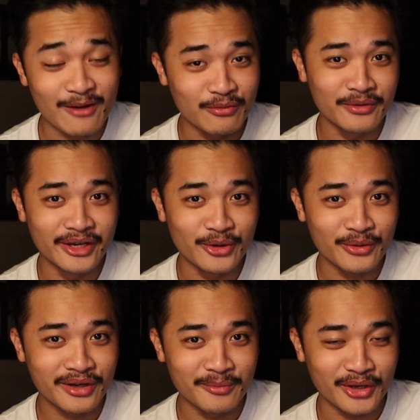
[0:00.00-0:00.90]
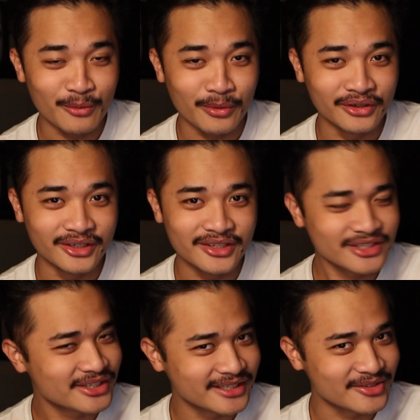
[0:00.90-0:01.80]
have a video coming up on
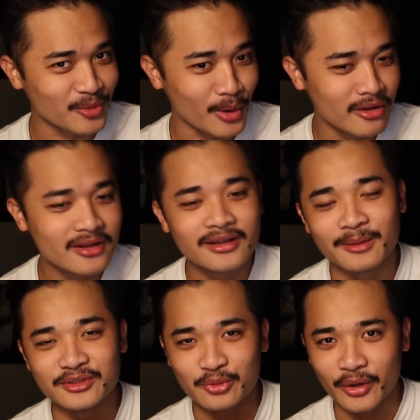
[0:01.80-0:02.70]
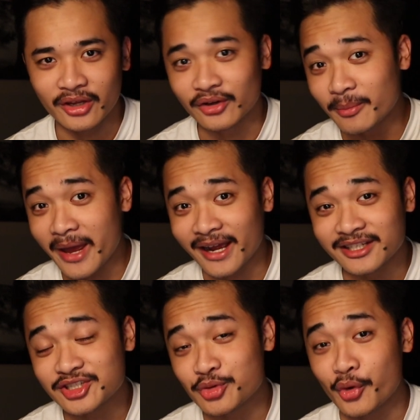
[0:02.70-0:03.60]
Nurch as well. I'm just waiting on the
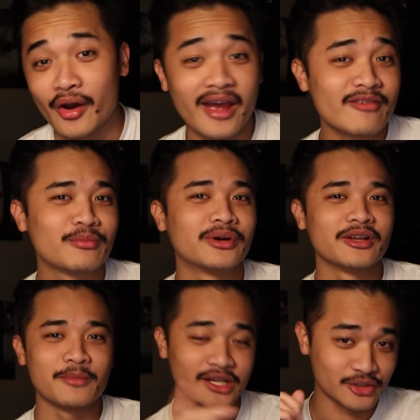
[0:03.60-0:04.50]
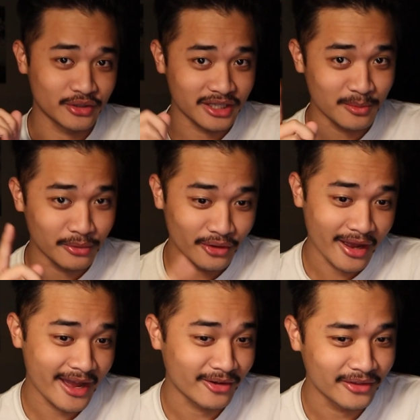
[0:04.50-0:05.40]
package to arrive, but make sure to keep your
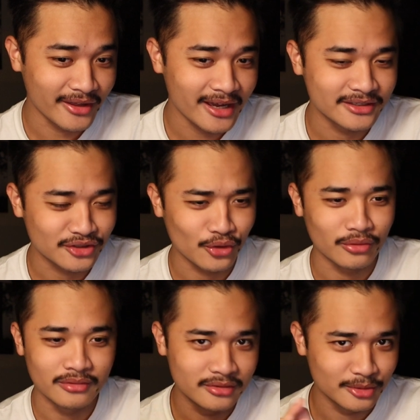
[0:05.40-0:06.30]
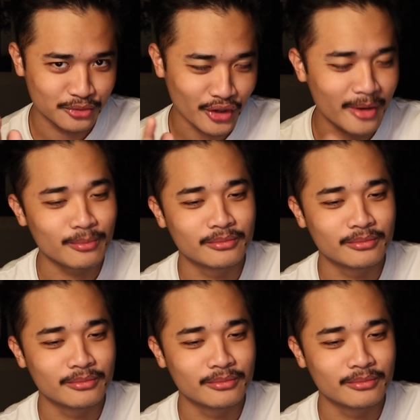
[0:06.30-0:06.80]
eye on that, so subscribe.